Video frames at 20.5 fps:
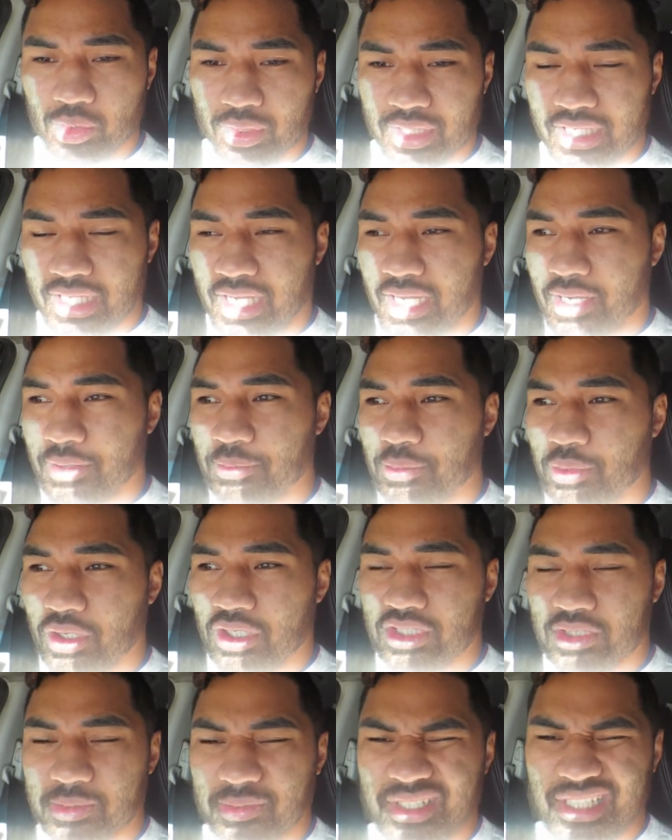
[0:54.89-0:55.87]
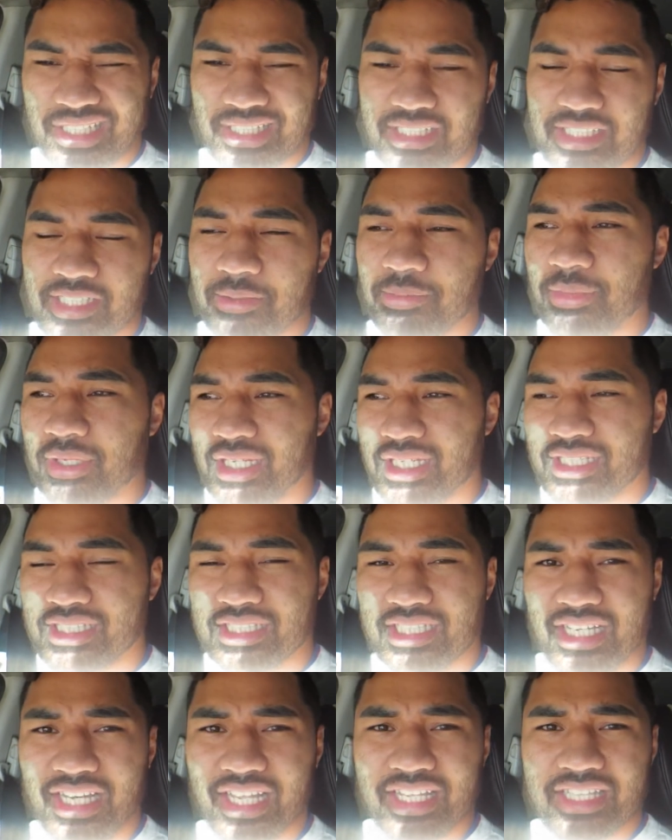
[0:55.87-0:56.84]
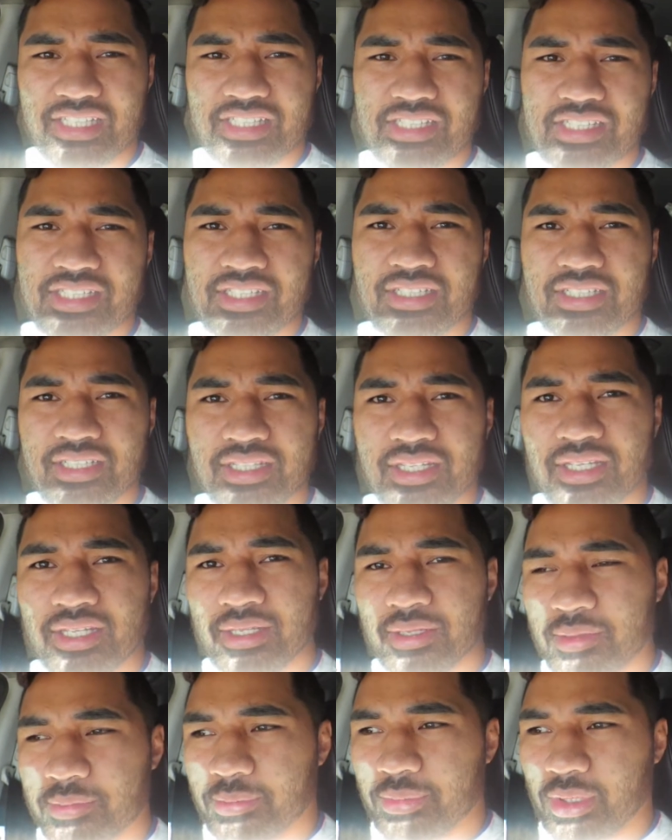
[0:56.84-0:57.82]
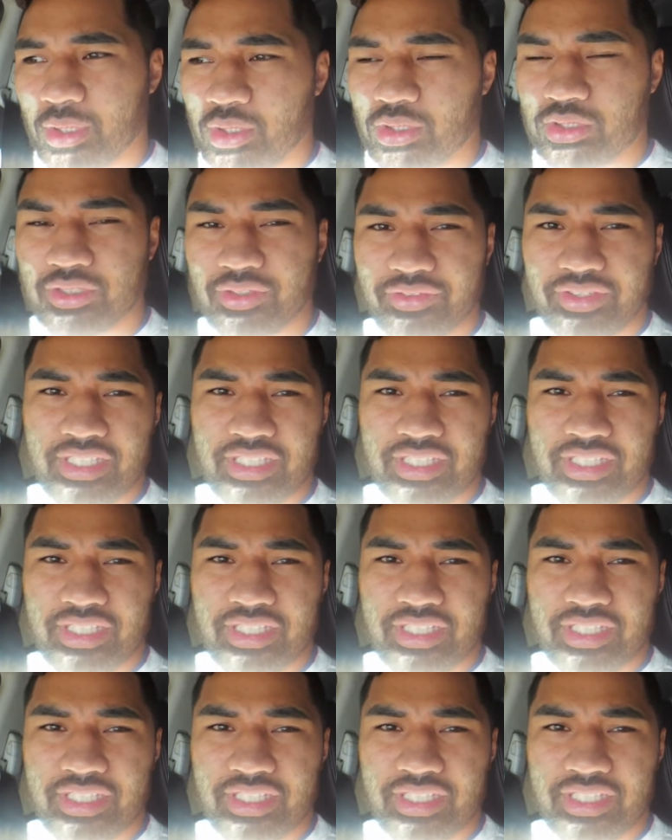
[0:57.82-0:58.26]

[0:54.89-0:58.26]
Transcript: we are approximately 10 minutes late because